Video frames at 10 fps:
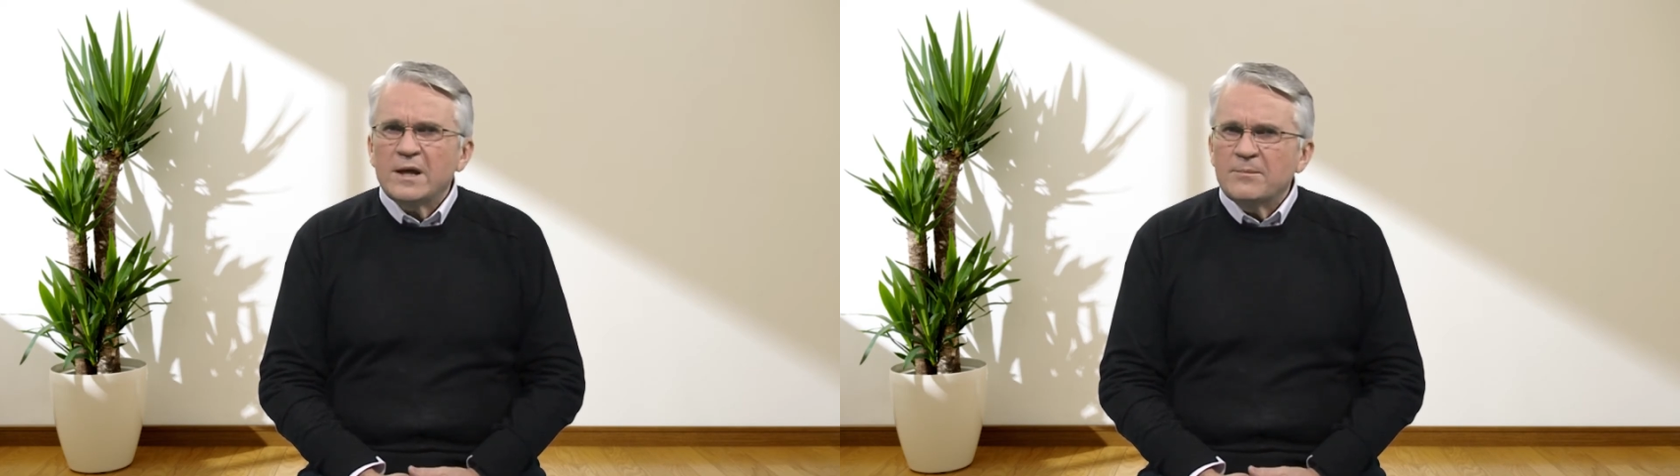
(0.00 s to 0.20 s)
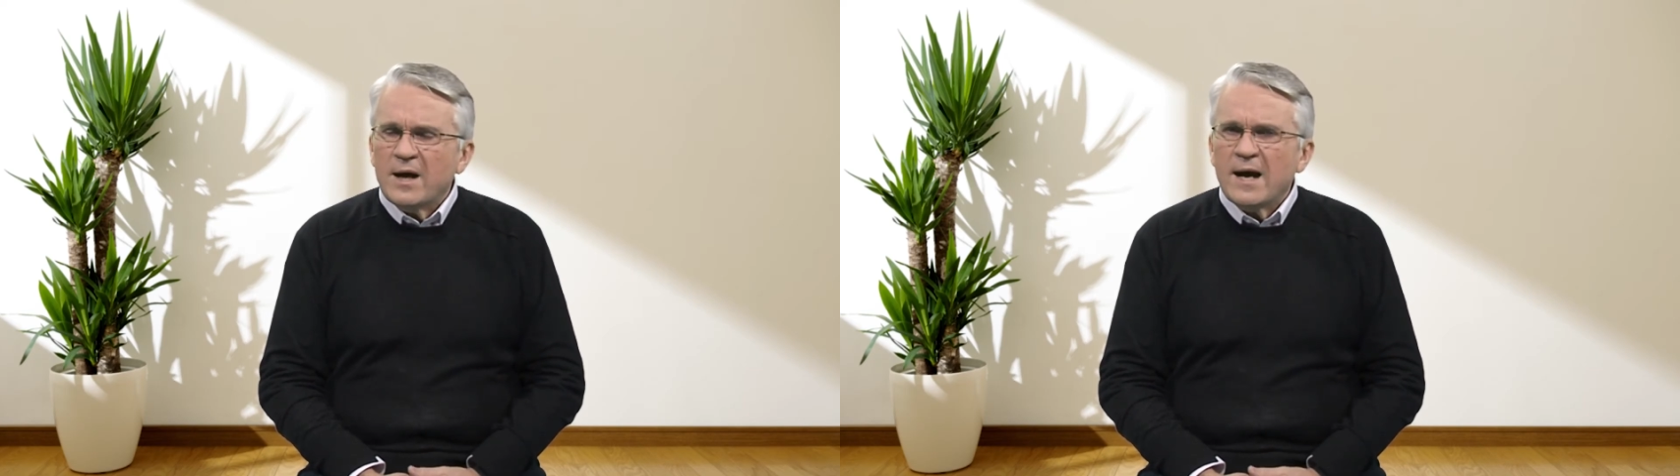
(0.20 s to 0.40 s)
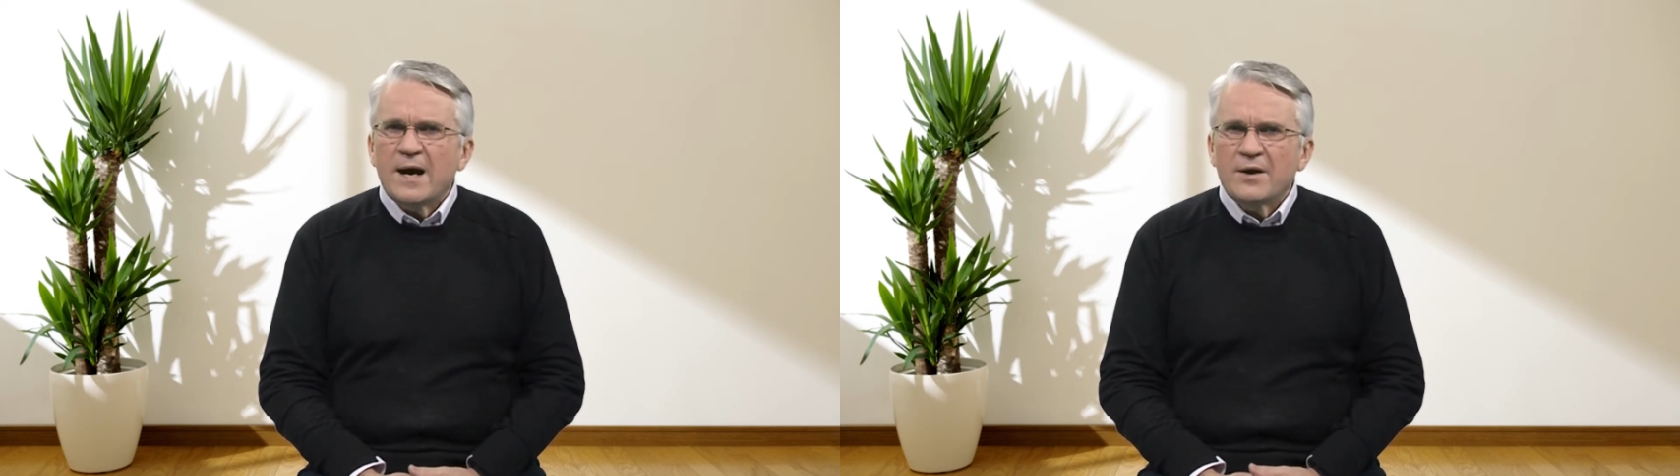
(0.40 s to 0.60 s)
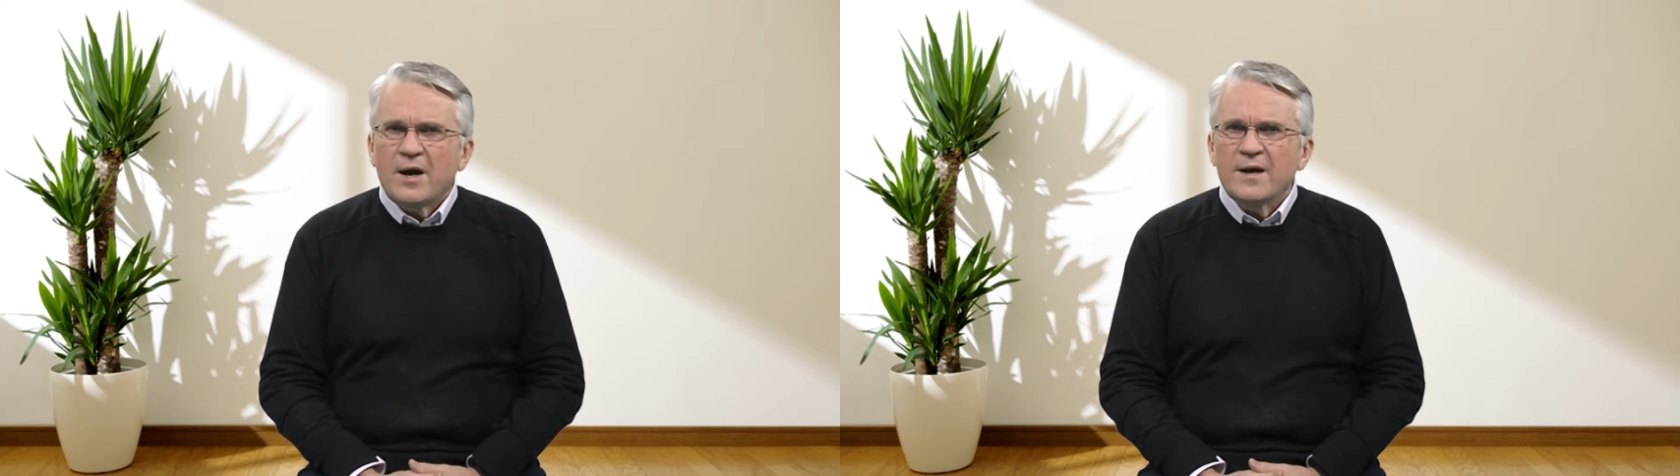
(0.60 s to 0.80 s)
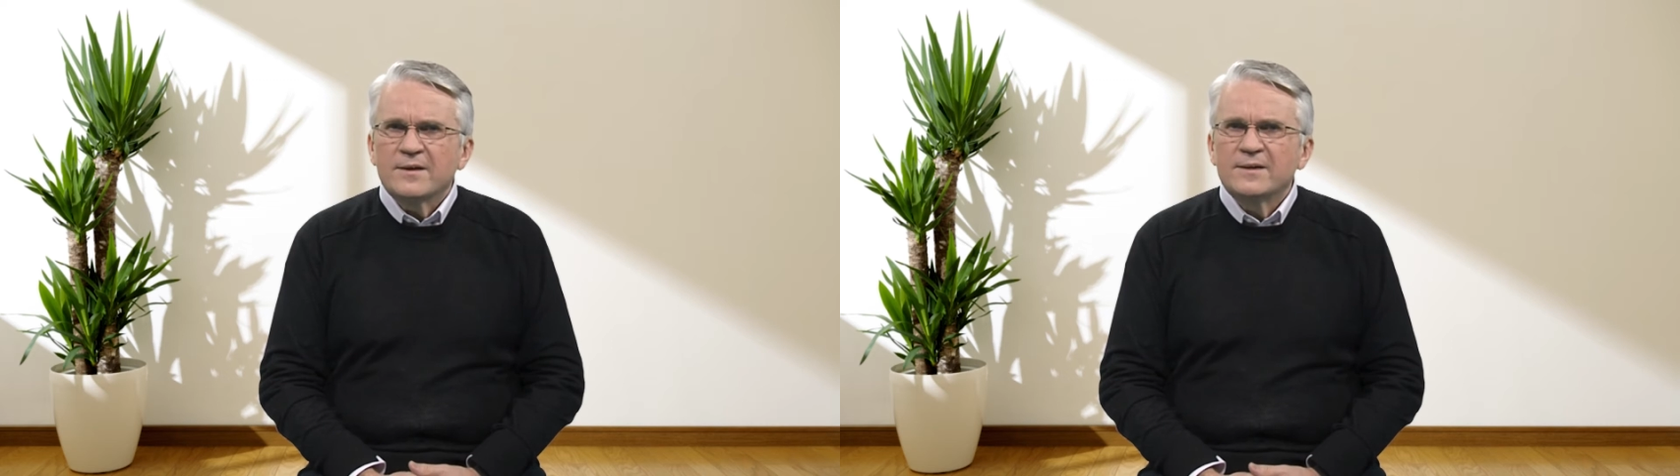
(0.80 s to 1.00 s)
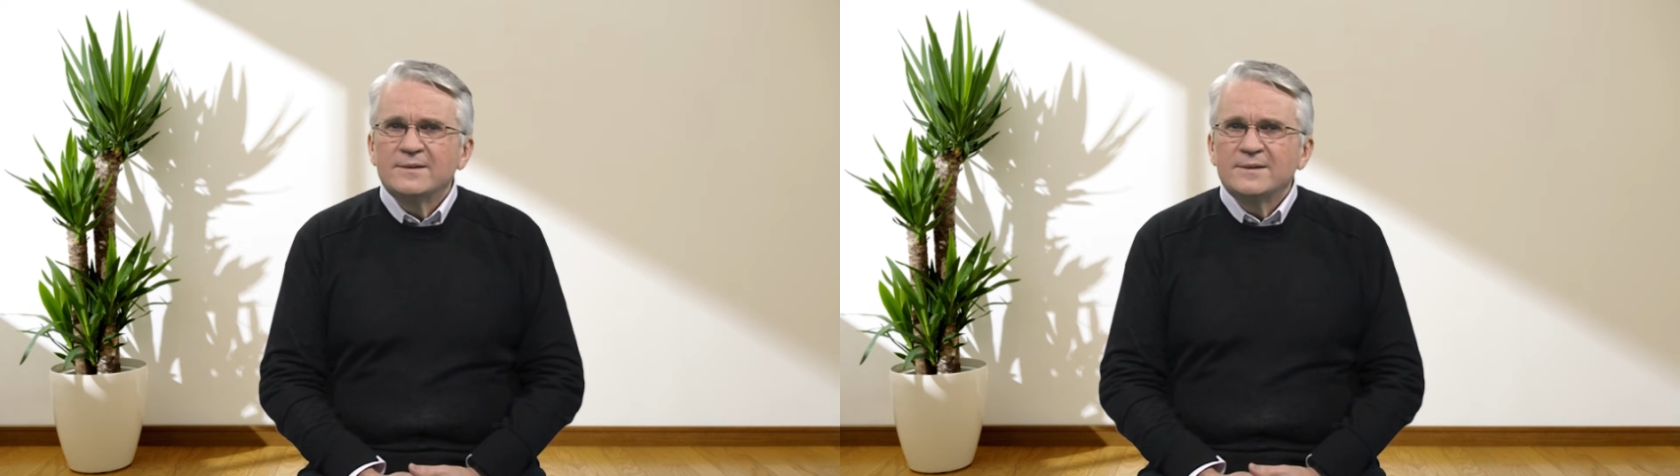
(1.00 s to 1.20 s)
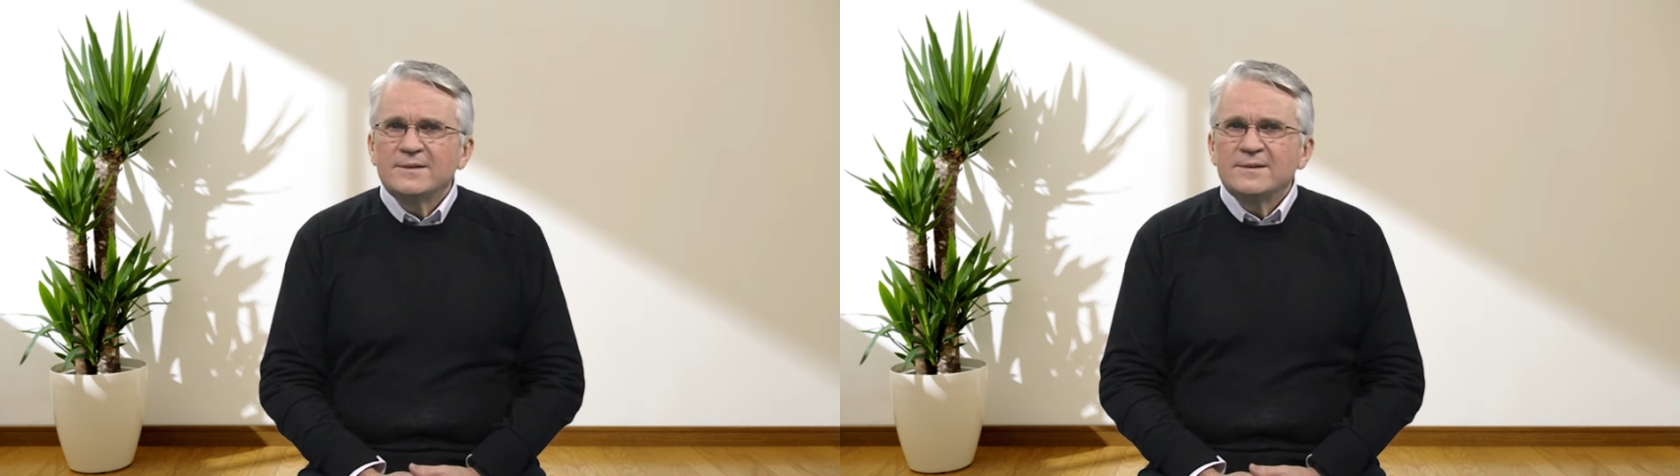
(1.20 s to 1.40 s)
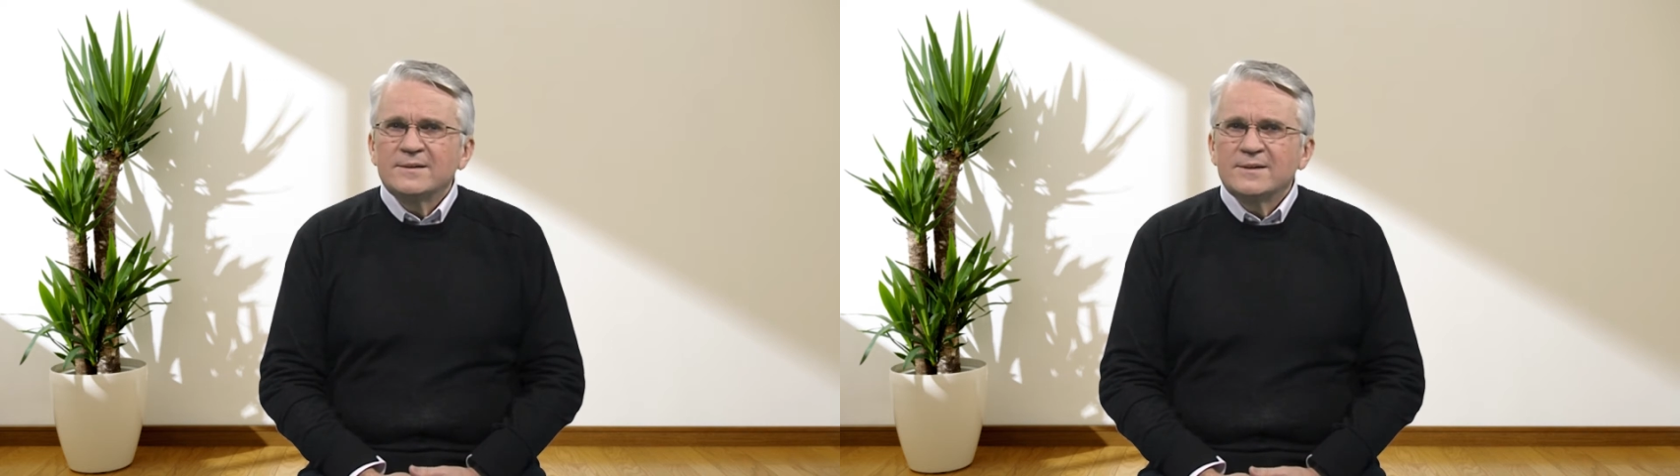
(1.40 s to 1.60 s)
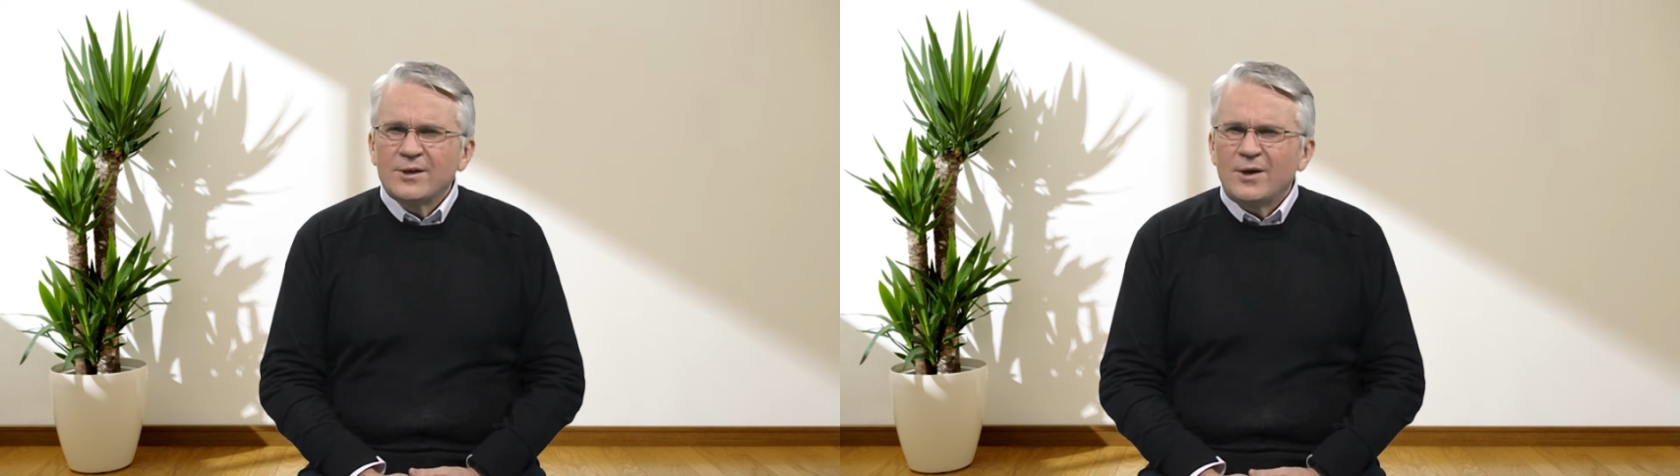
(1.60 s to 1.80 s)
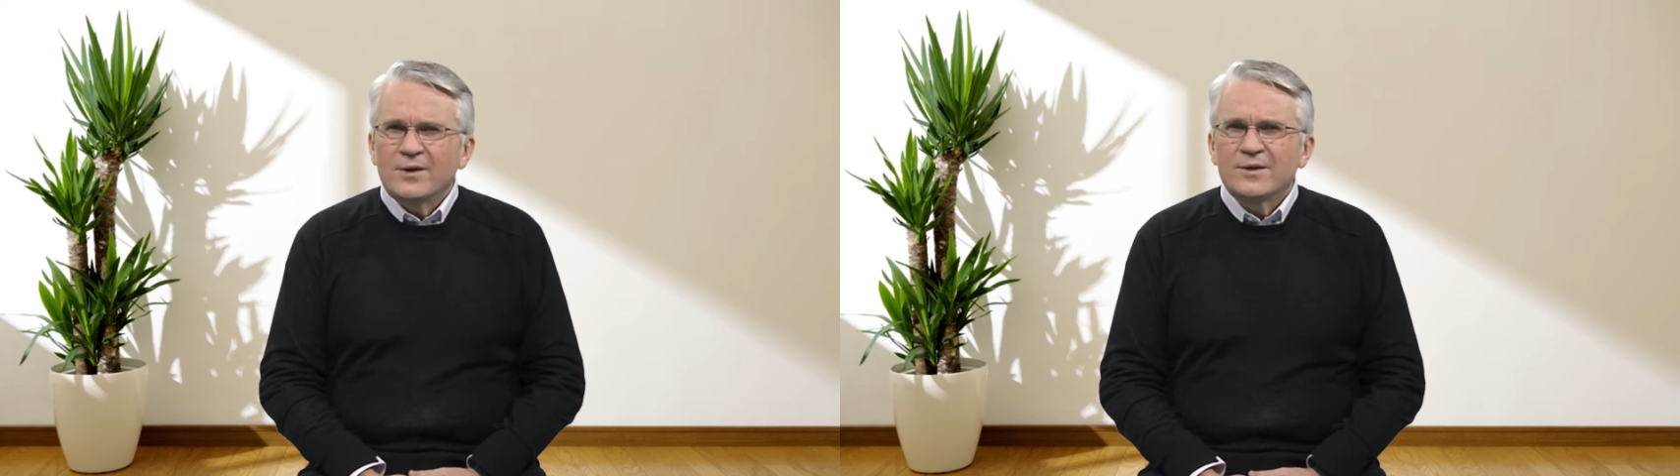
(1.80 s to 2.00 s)
in my heart either
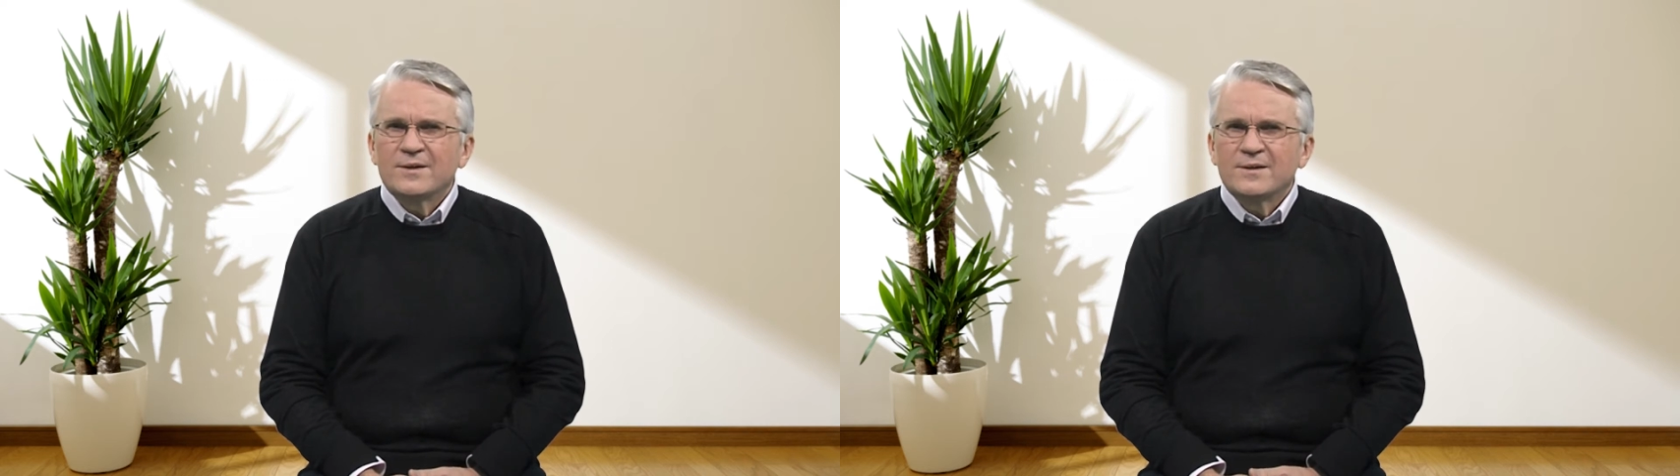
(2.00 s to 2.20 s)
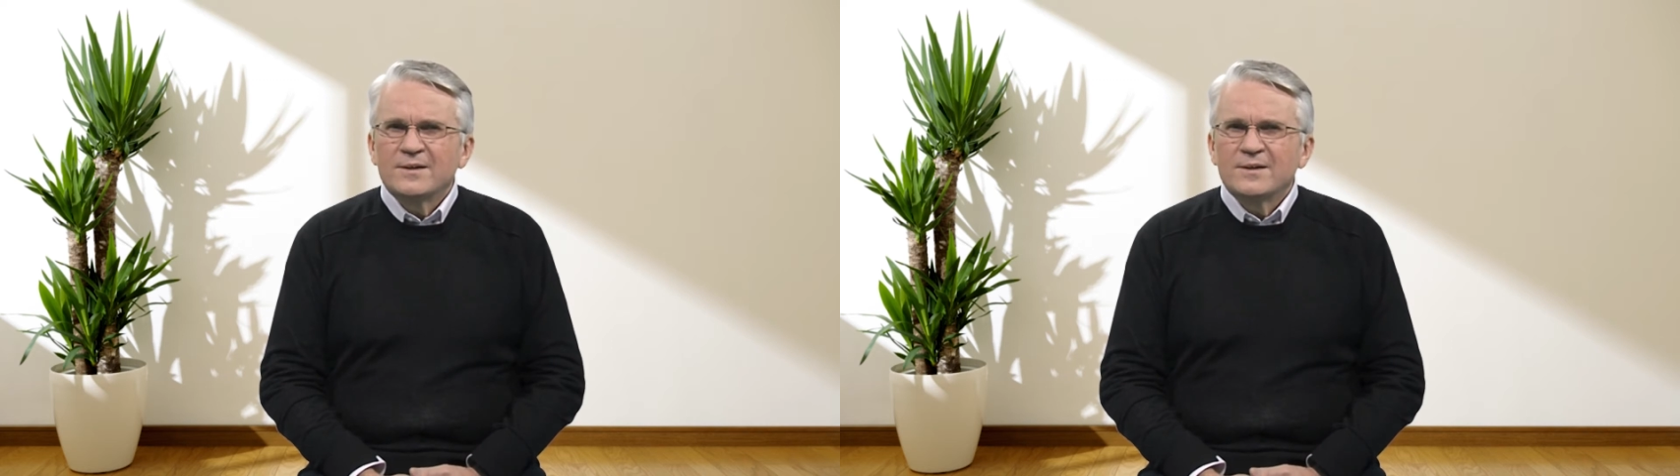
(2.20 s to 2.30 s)
God.